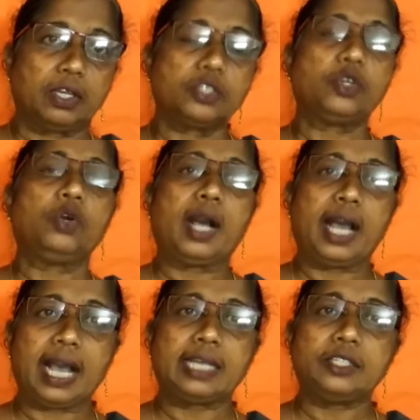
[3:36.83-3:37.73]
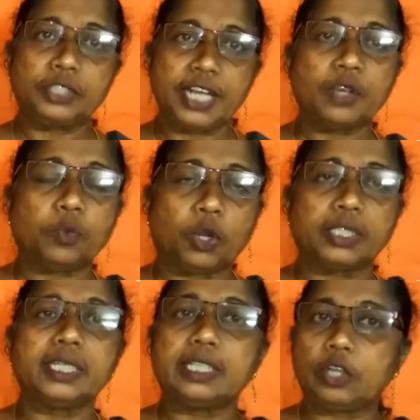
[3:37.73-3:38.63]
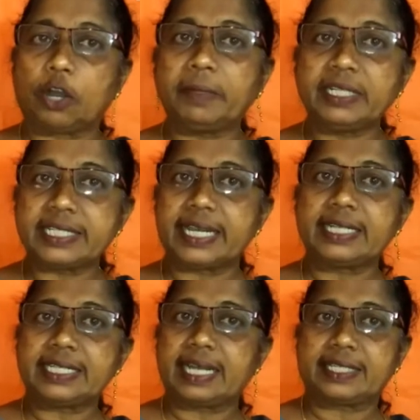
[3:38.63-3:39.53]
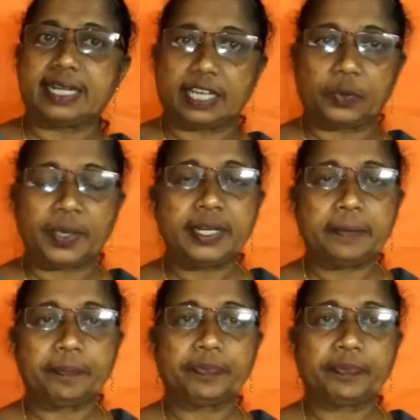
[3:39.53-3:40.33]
So you take water in the normal sense as a liquid.